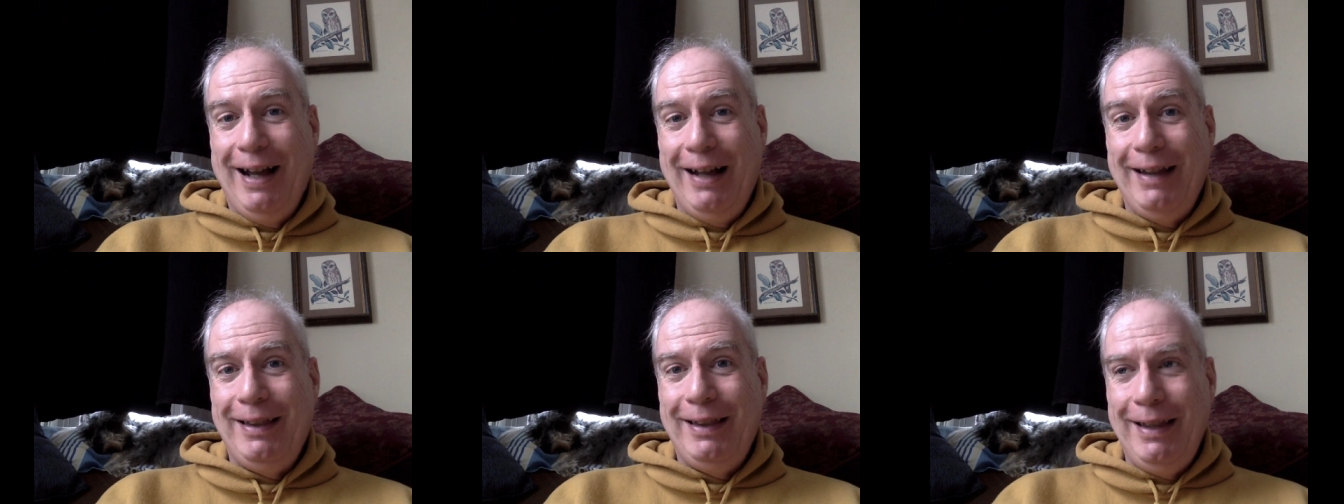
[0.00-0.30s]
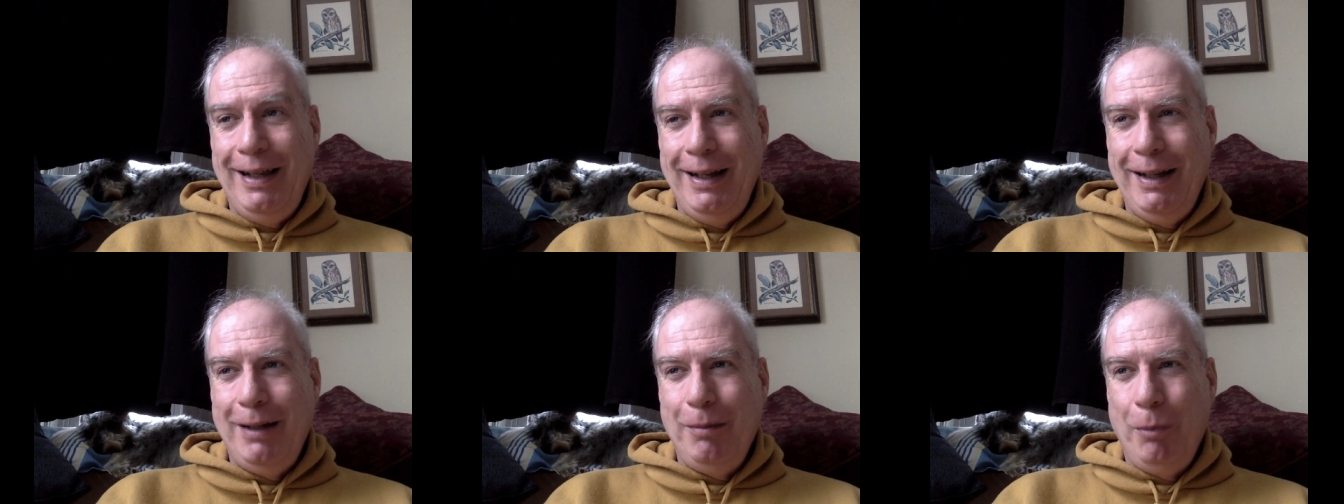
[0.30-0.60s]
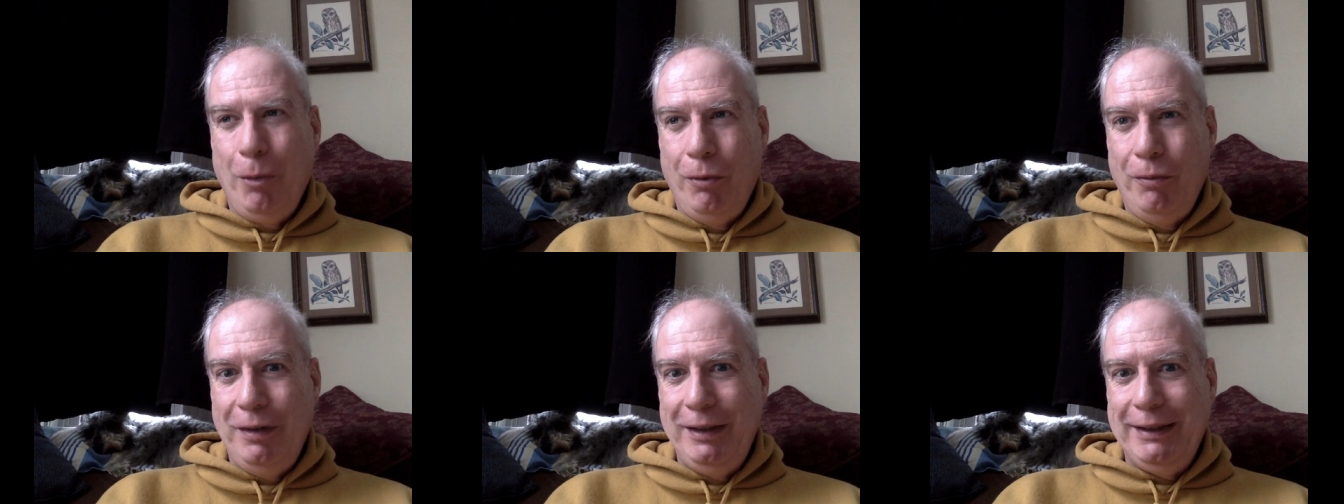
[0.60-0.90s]
I think
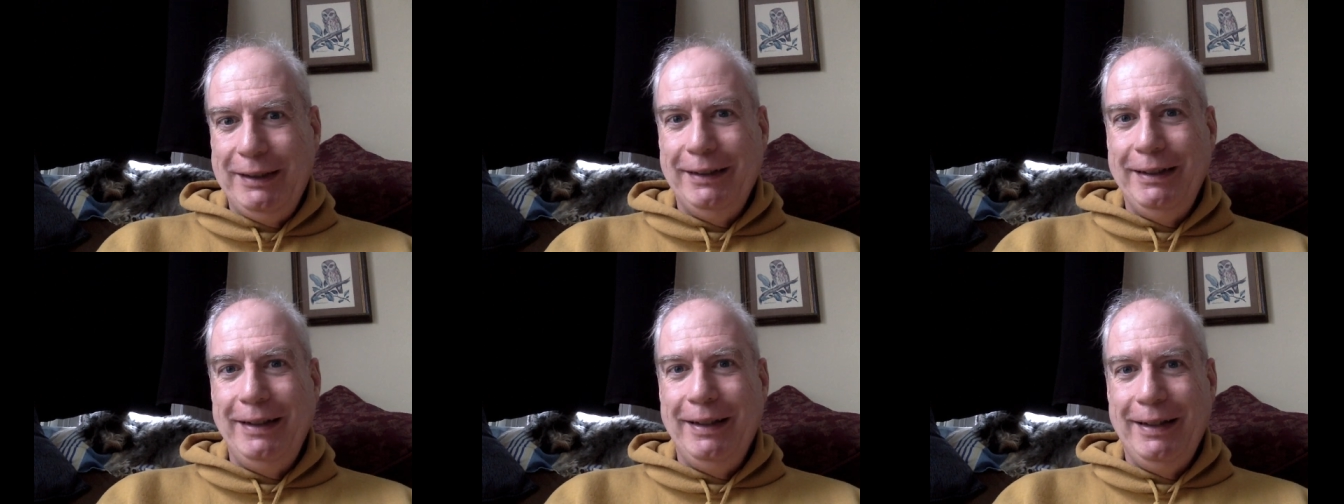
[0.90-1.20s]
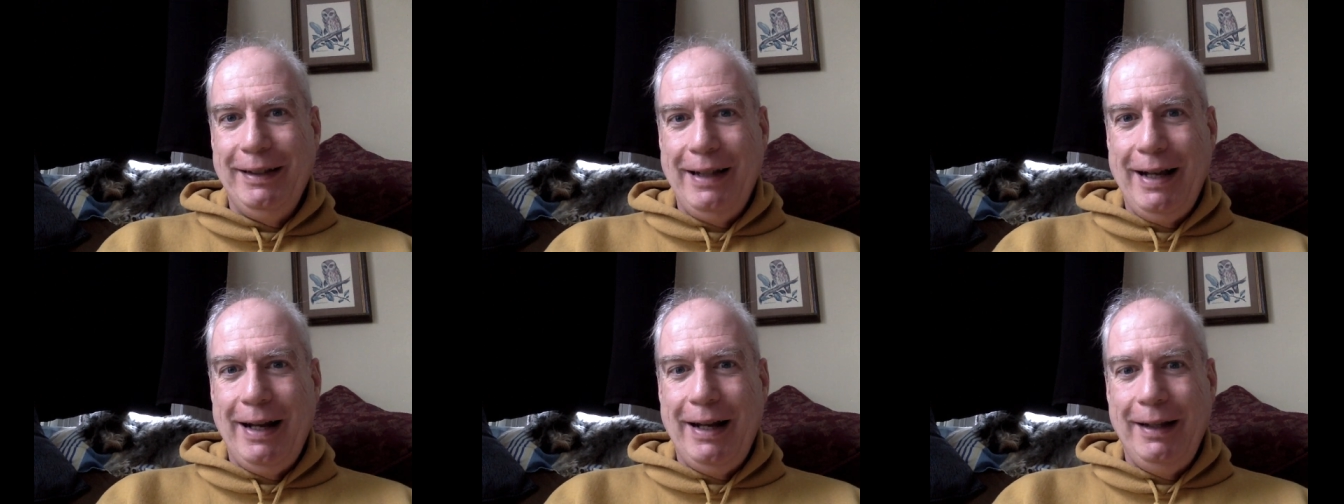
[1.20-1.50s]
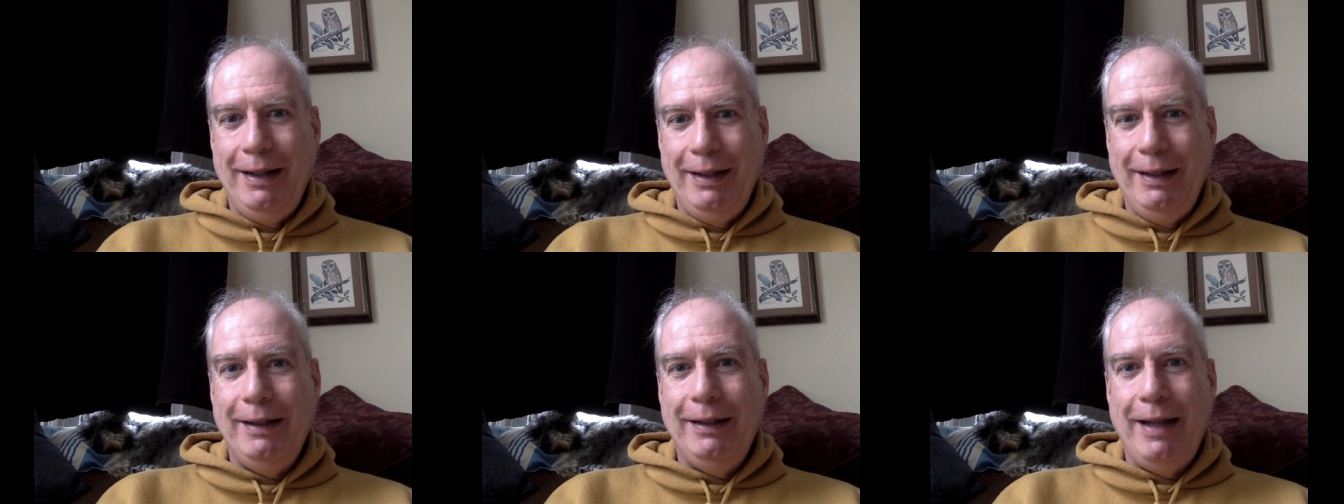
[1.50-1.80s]
more recently than that, I
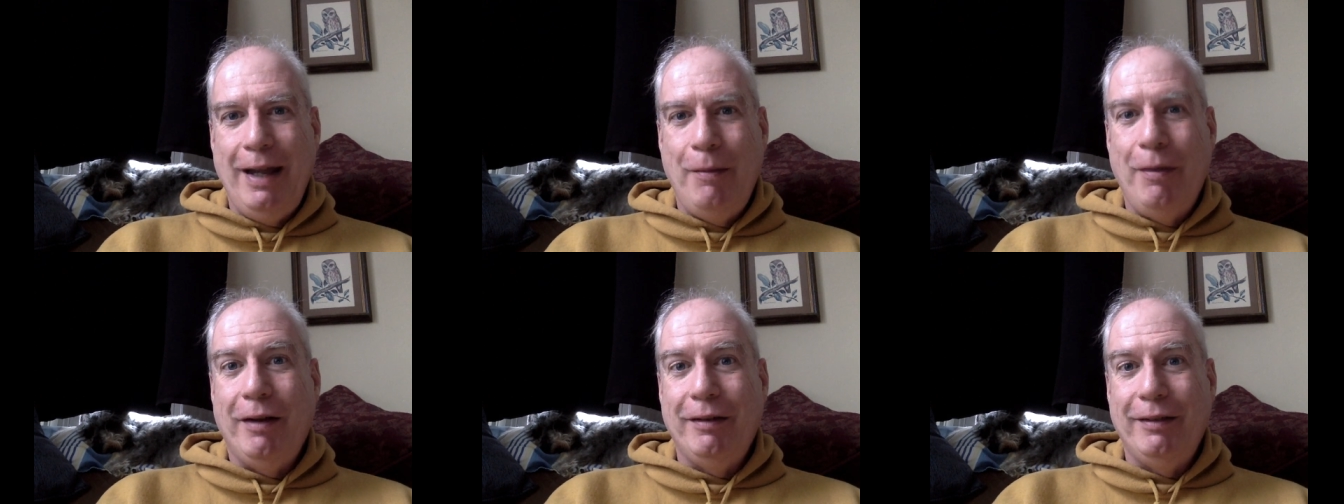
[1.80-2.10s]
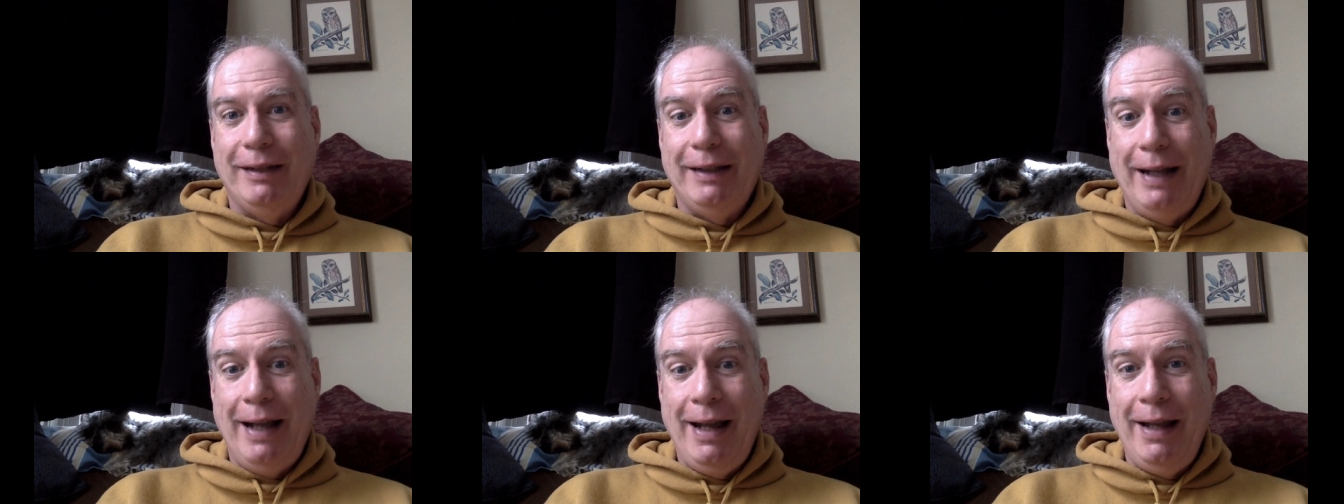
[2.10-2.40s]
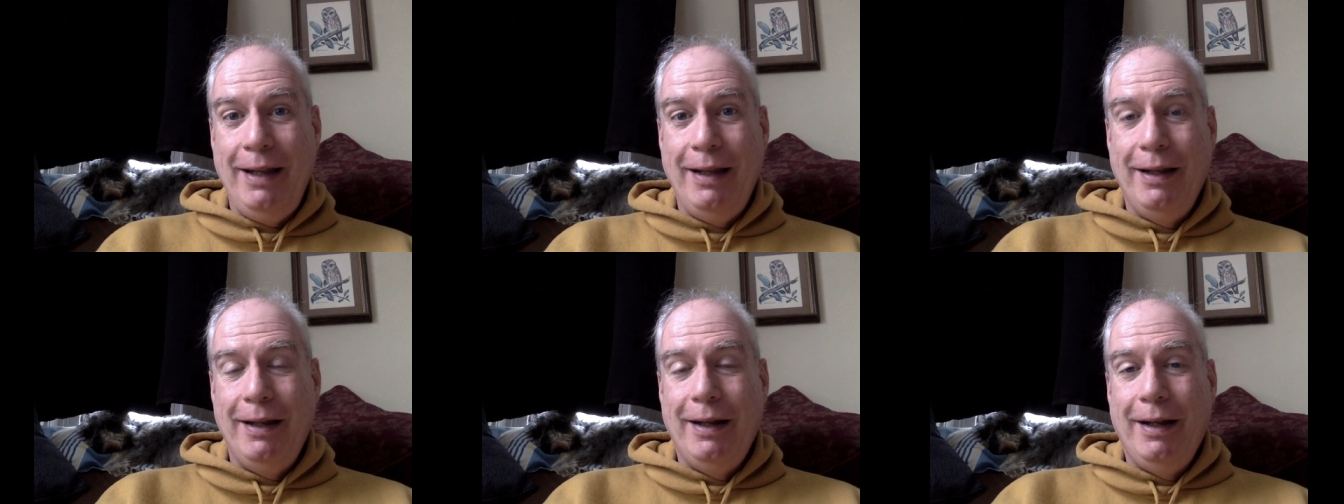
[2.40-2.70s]
think it came out today,